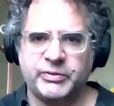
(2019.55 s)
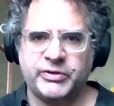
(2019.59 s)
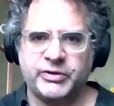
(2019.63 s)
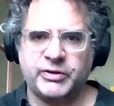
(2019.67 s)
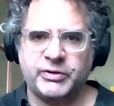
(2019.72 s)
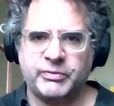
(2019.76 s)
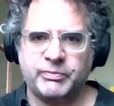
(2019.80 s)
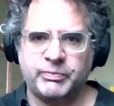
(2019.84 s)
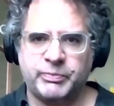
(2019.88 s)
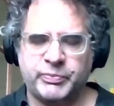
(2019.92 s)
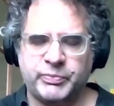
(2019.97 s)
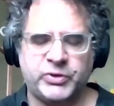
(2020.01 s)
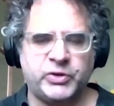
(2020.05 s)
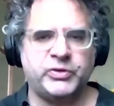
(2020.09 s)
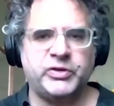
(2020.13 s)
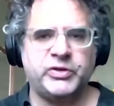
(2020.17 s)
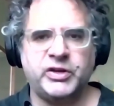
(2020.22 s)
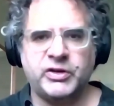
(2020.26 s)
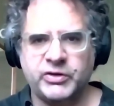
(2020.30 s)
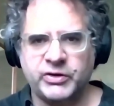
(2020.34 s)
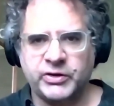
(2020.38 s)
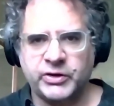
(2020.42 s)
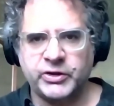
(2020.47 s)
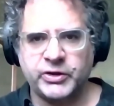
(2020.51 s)
with a
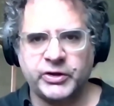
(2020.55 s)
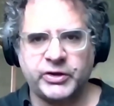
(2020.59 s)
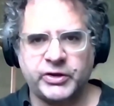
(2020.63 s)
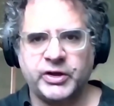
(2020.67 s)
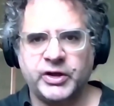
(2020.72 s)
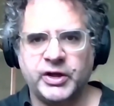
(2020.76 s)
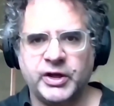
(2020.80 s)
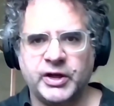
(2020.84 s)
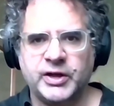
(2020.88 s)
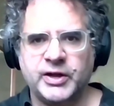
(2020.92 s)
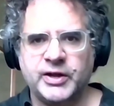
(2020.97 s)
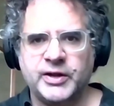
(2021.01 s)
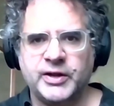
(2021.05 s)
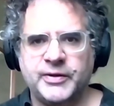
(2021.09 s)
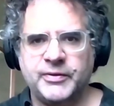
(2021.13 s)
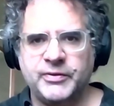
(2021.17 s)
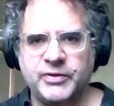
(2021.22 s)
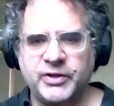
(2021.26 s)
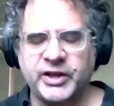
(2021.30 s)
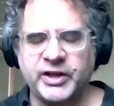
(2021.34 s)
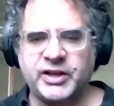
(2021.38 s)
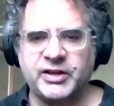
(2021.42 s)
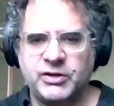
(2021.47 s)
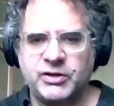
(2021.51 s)
brilliant hook.
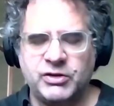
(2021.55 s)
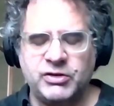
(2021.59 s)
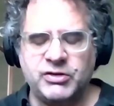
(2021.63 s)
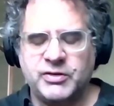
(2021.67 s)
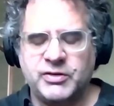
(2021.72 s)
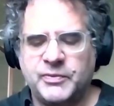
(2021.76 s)
Like